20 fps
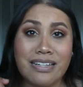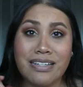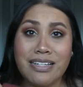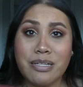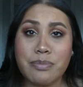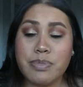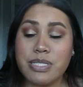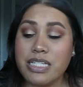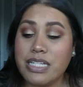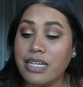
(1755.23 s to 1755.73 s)

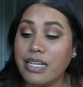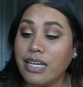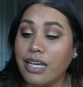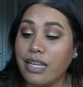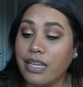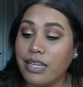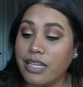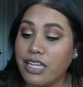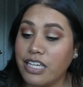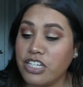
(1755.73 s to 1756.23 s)
Lipstick
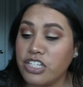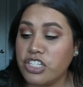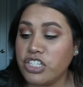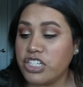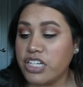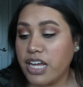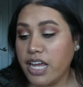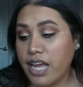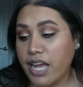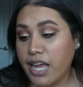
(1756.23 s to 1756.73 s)
in the
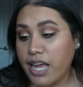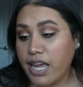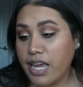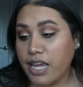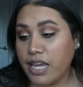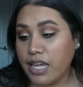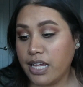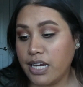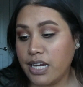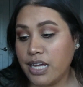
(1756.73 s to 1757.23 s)

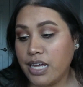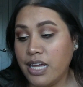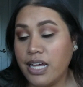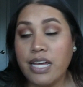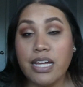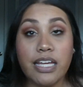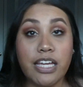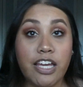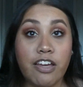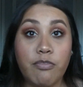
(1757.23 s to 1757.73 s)
shade
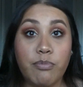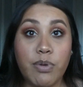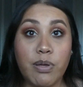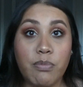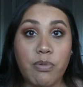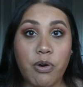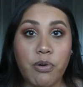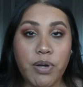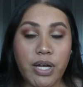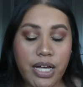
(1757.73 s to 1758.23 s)
Give Me
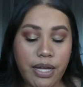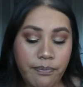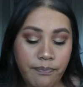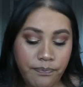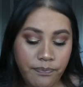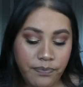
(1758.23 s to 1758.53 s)
Mocha.